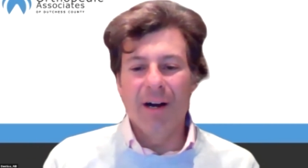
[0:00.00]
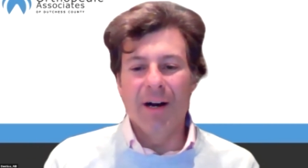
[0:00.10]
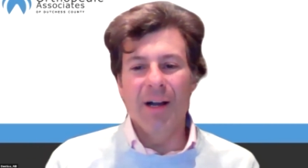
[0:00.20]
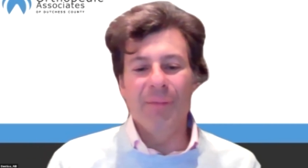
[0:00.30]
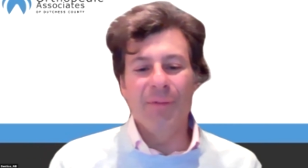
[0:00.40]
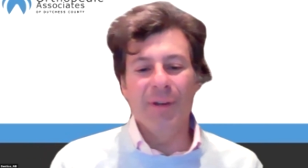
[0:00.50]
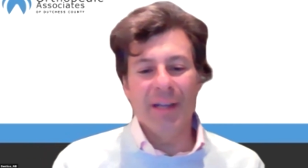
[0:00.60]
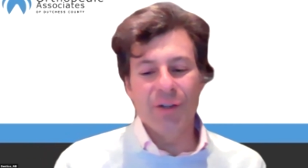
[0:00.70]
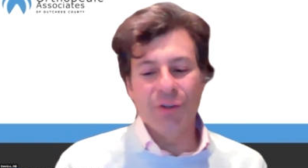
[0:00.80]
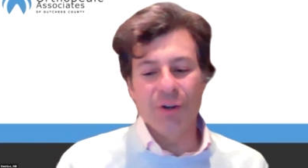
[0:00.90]
If you
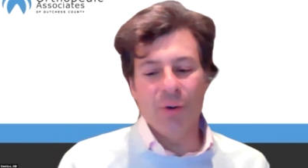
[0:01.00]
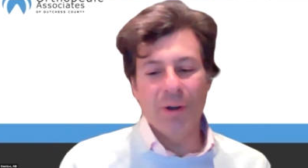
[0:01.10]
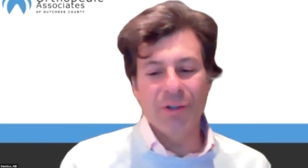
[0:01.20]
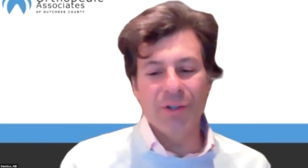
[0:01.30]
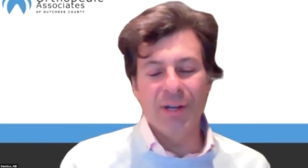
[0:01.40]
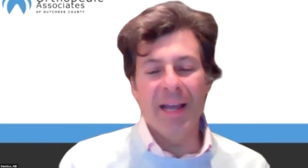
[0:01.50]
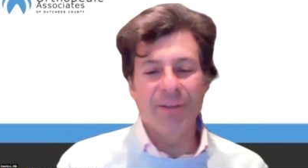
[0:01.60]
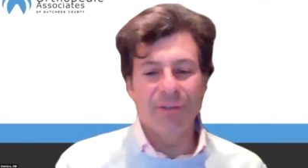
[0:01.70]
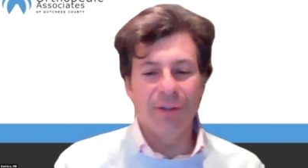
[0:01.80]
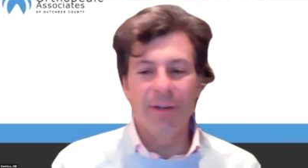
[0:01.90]
didn't get your question
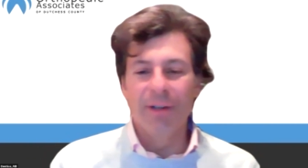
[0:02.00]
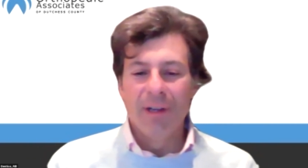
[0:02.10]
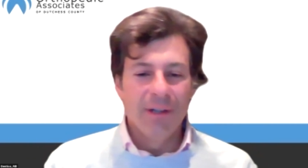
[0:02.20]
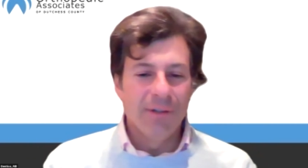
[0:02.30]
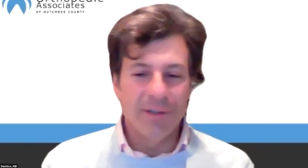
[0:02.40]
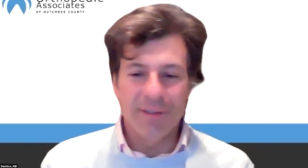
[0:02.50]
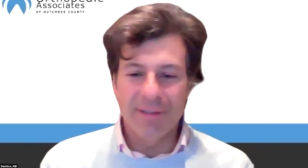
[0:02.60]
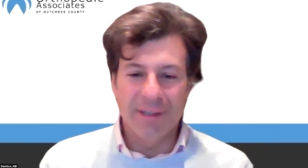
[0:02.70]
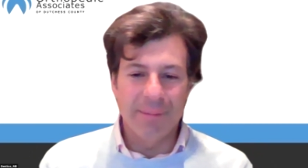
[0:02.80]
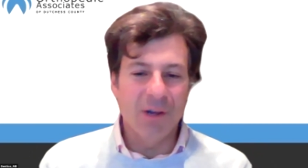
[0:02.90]
answered,
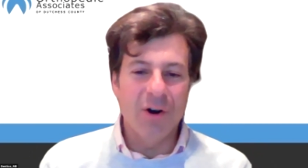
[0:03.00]
just give me a